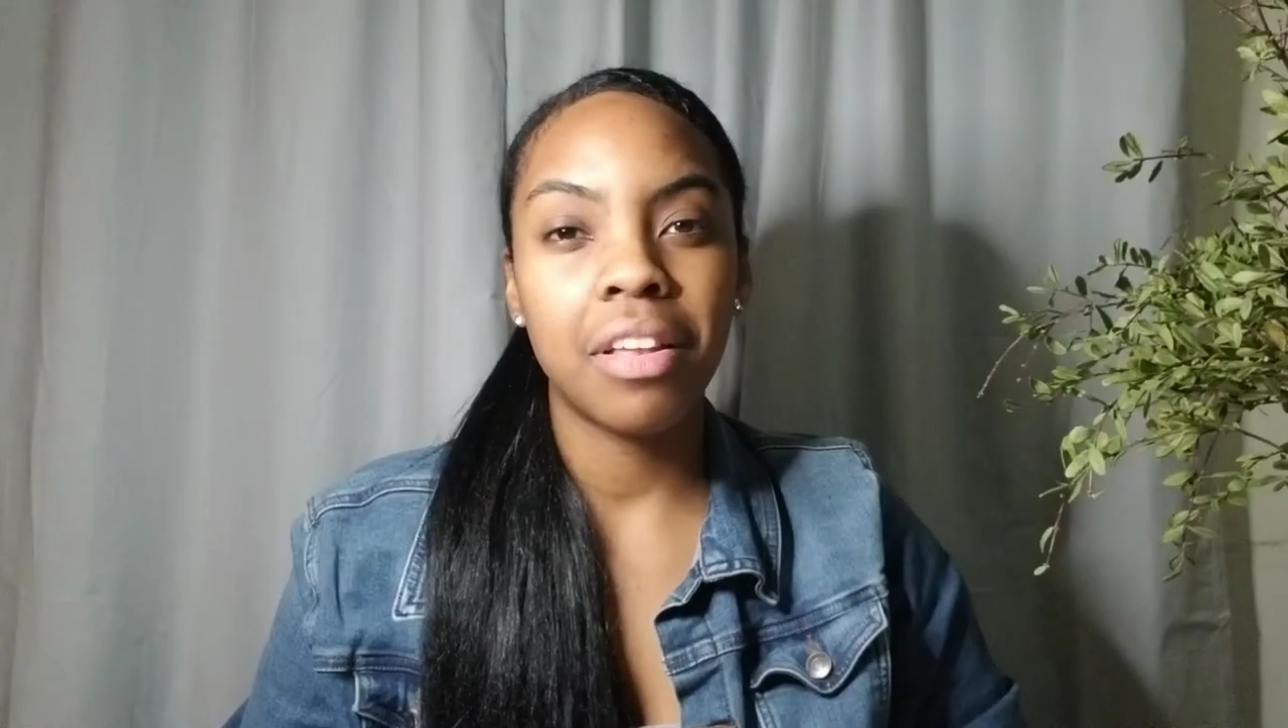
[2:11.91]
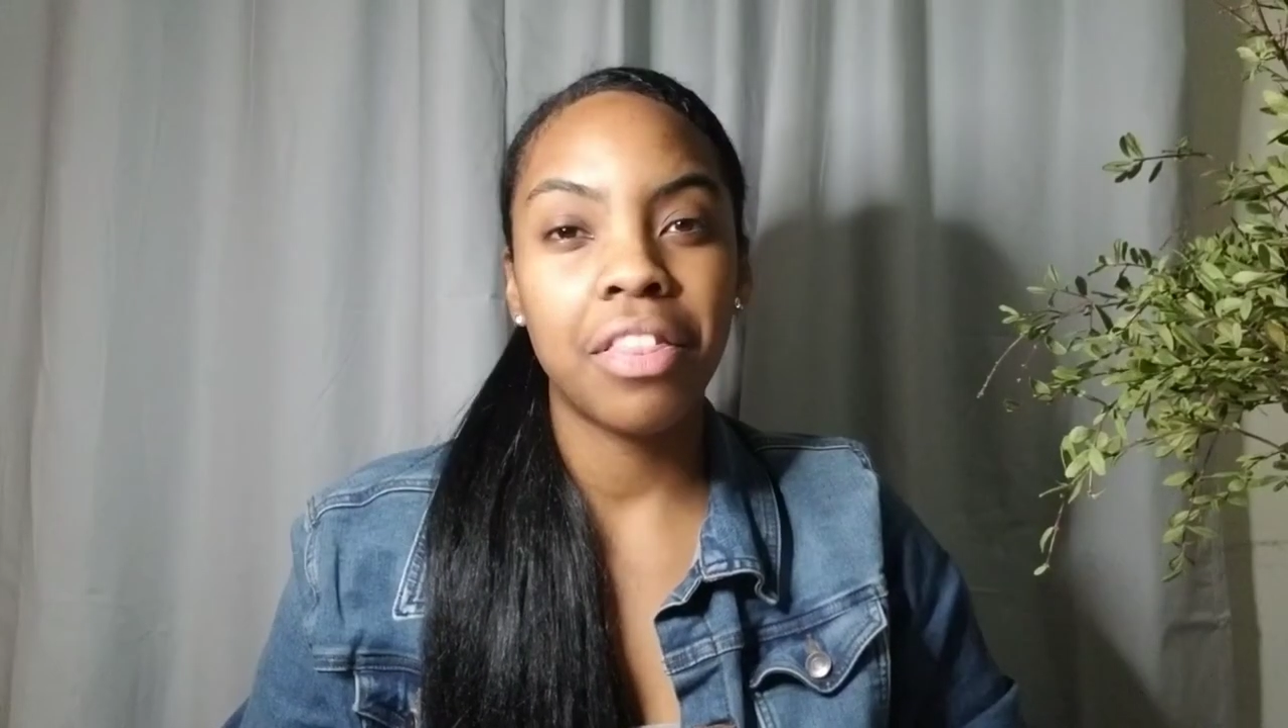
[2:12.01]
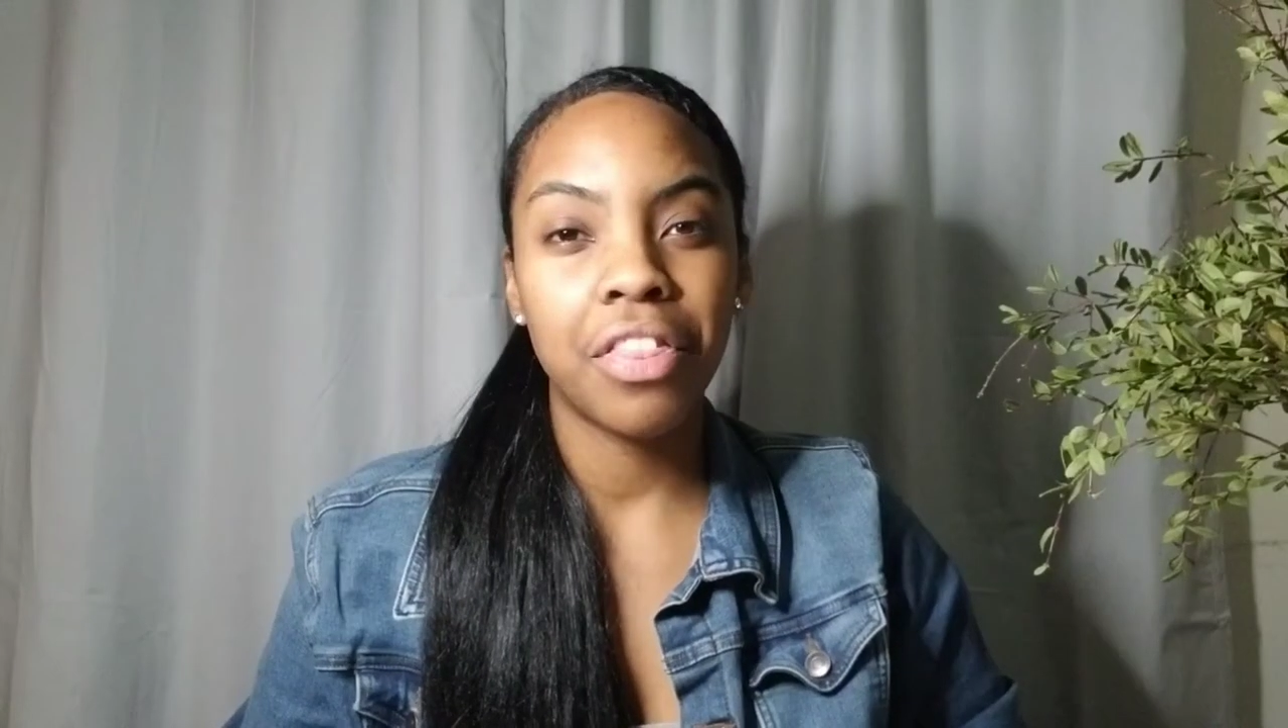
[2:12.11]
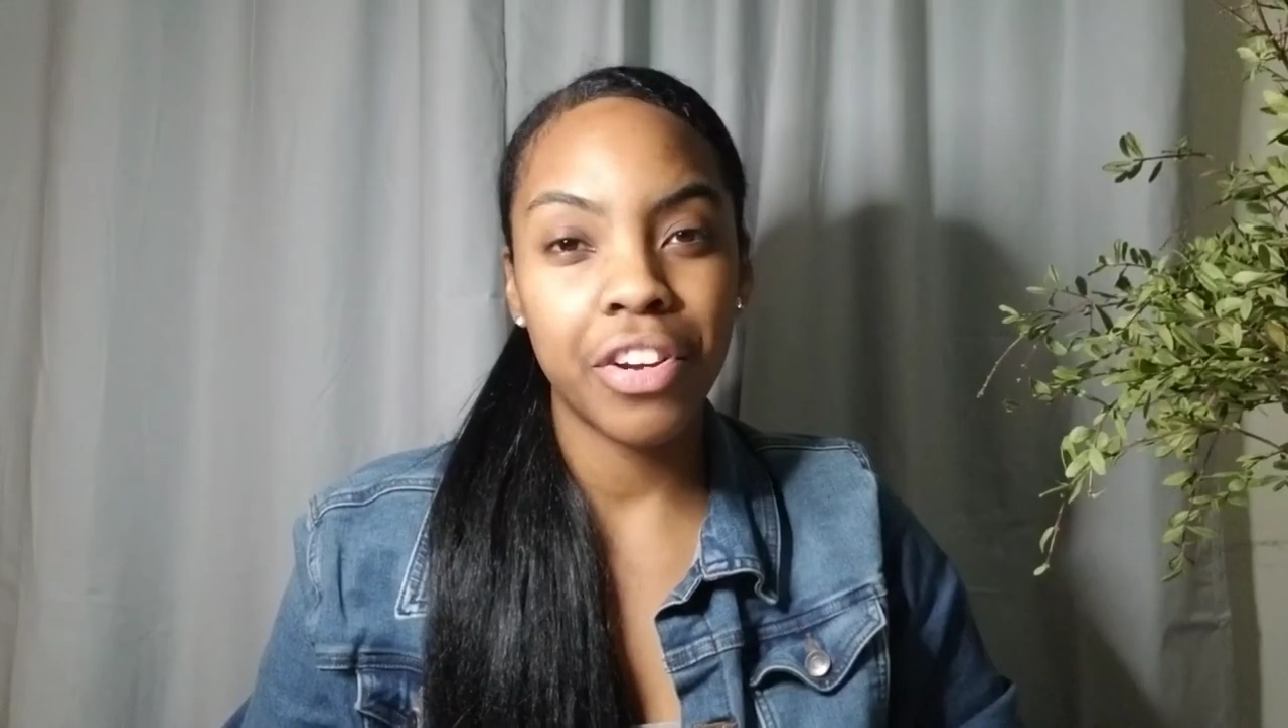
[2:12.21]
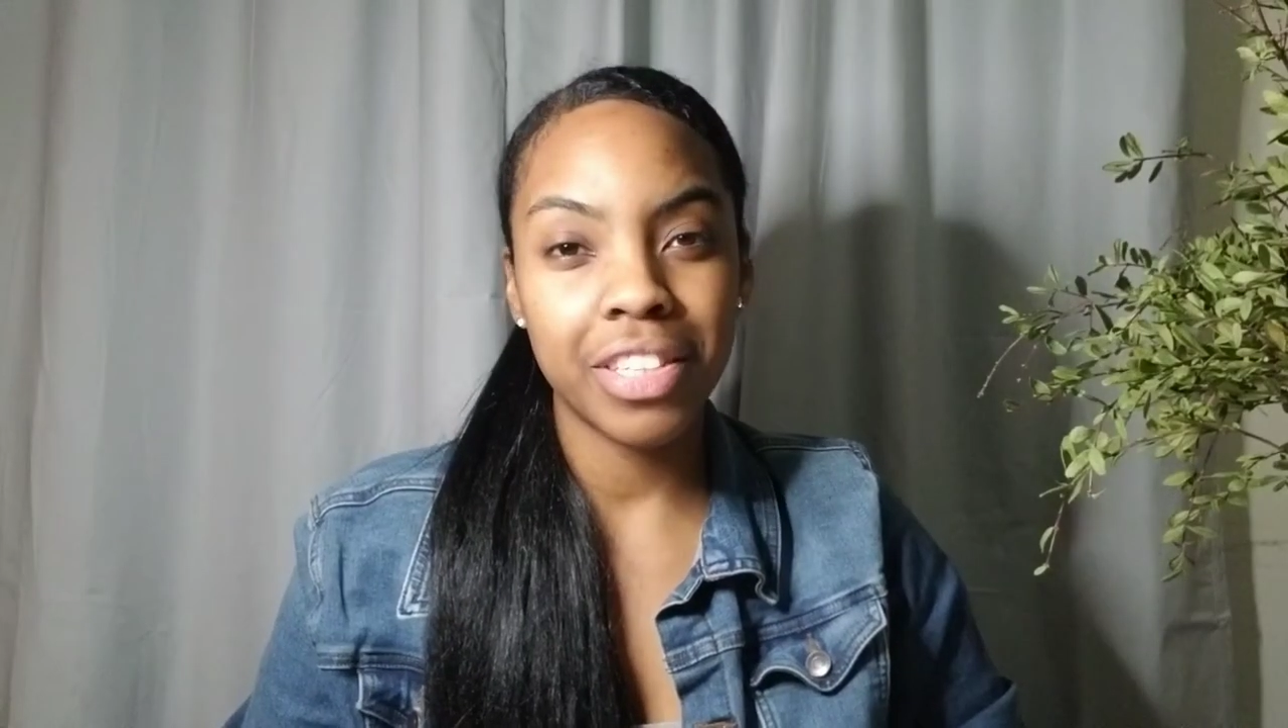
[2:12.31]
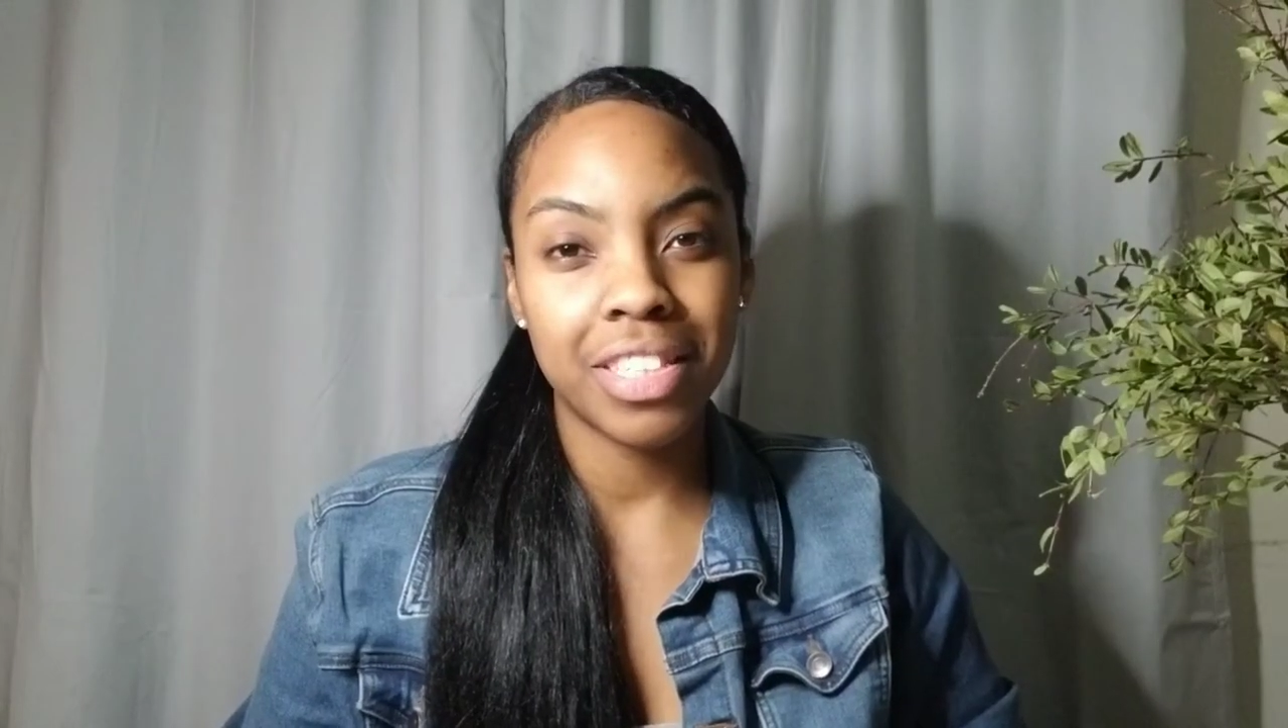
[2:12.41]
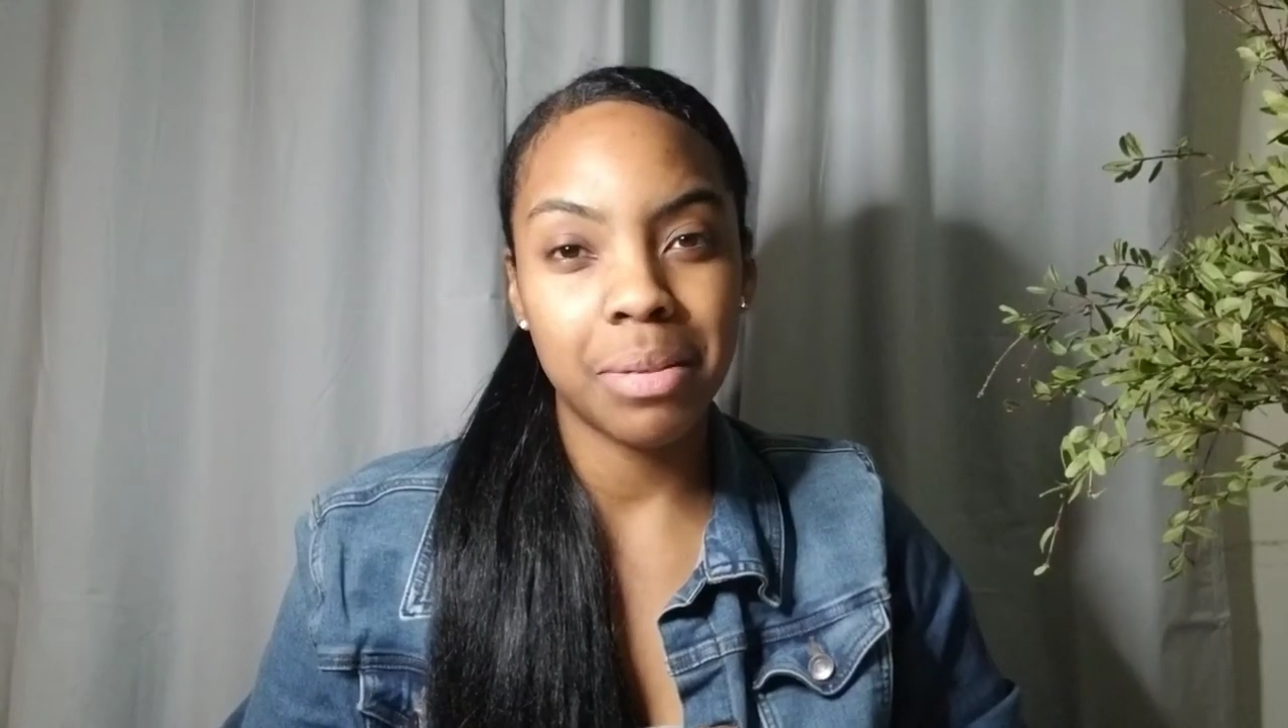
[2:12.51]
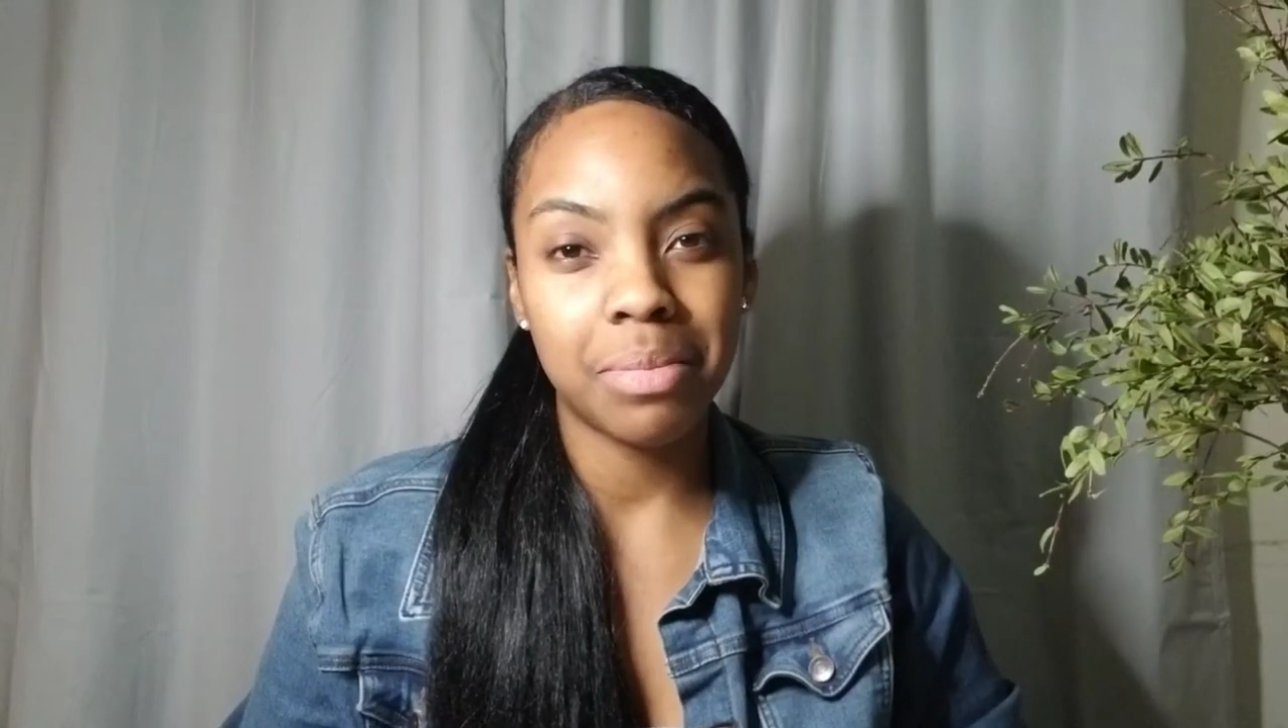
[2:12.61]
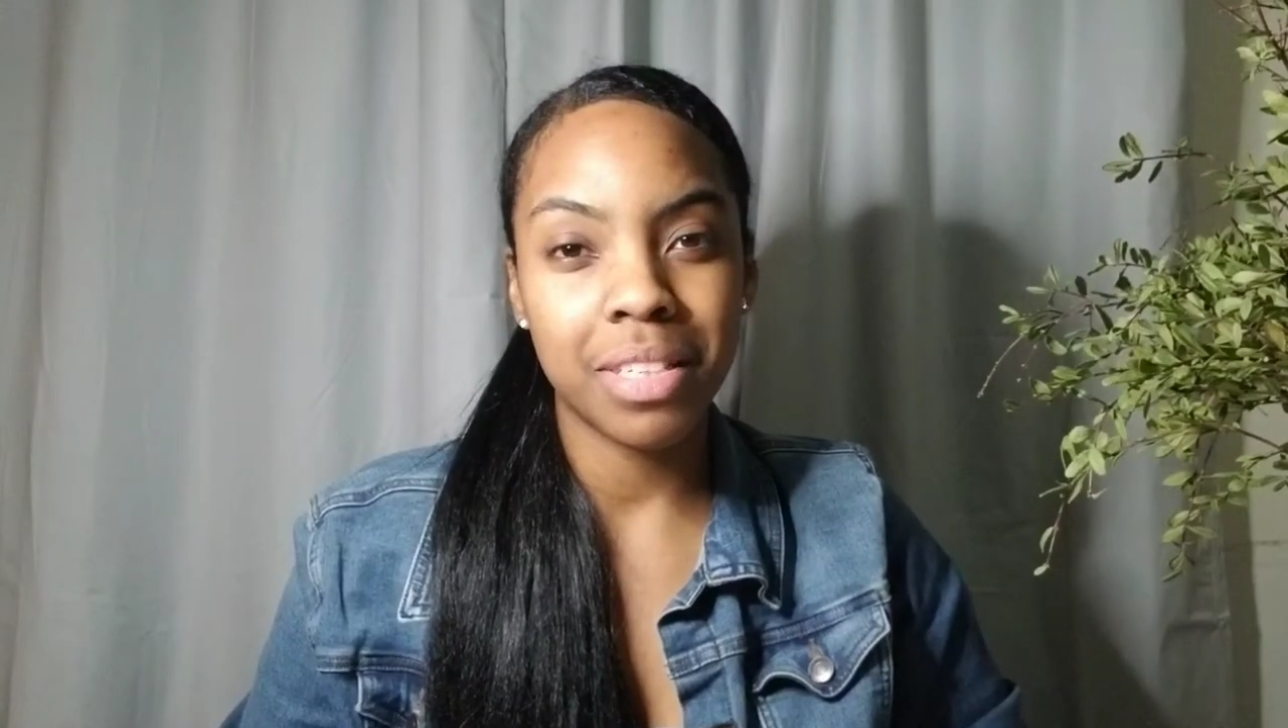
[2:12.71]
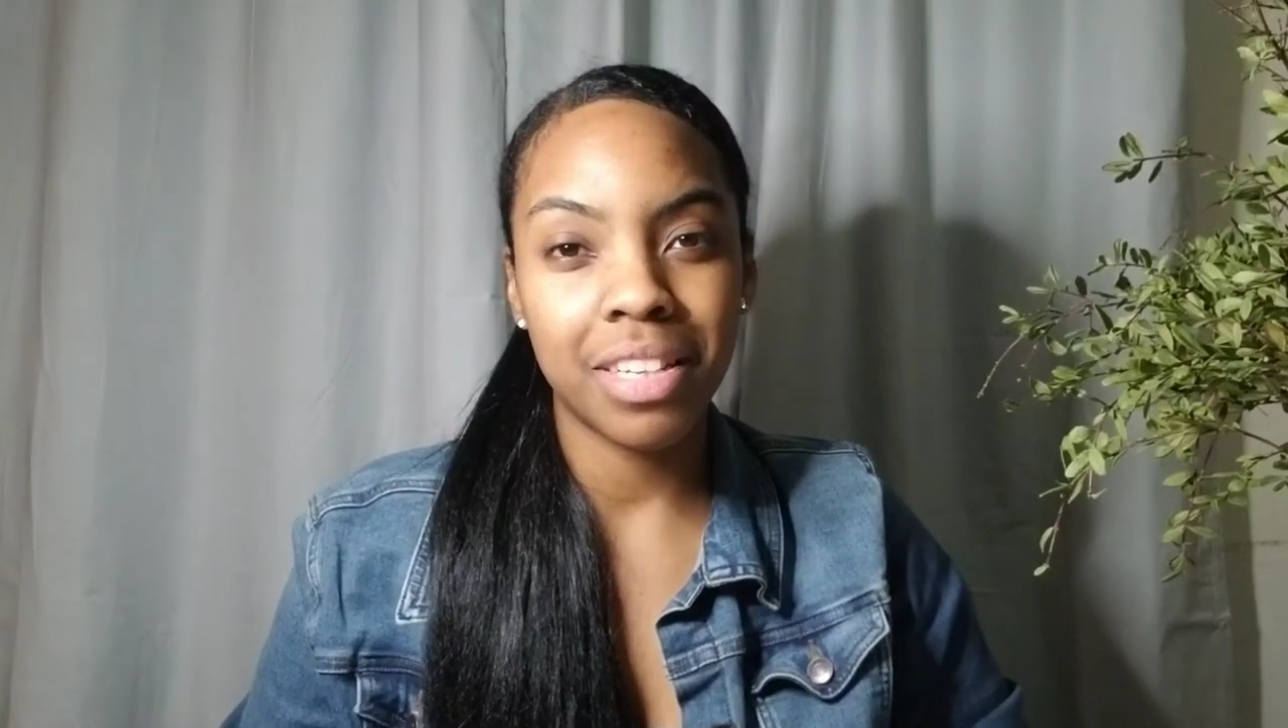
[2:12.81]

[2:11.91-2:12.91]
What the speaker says: The third tip to